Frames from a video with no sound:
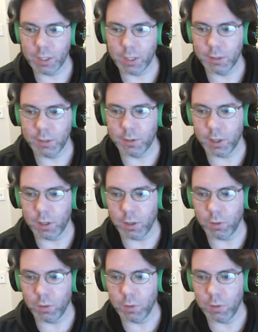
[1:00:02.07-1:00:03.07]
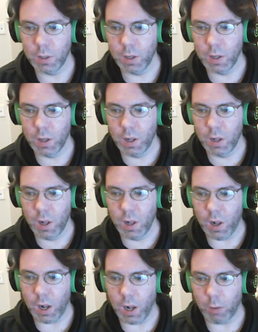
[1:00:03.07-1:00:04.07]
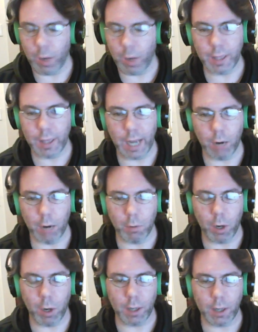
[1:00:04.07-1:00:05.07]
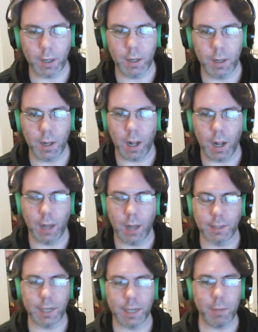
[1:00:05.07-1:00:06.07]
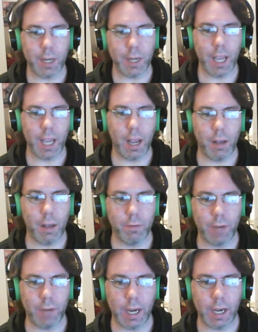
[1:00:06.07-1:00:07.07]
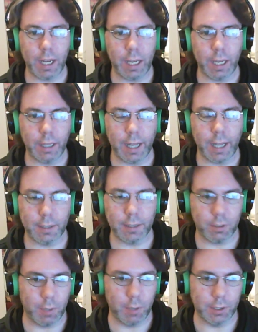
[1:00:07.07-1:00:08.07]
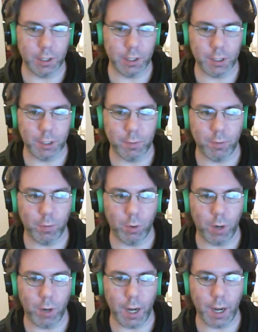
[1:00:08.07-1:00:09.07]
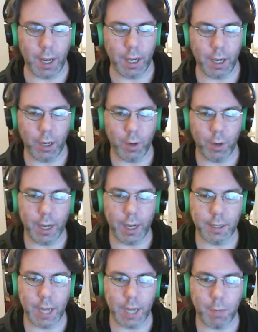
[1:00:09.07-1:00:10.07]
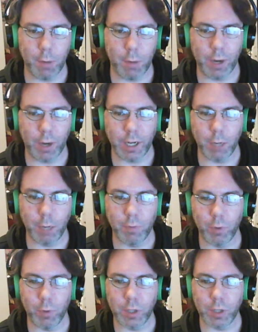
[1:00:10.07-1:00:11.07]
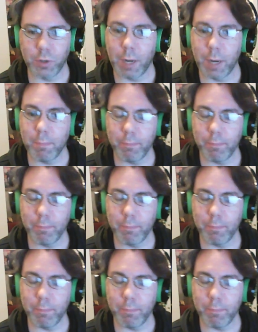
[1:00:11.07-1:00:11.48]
So we're at the hour mark. Does anybody have any last questions before I go ahead and take my break here before the stream?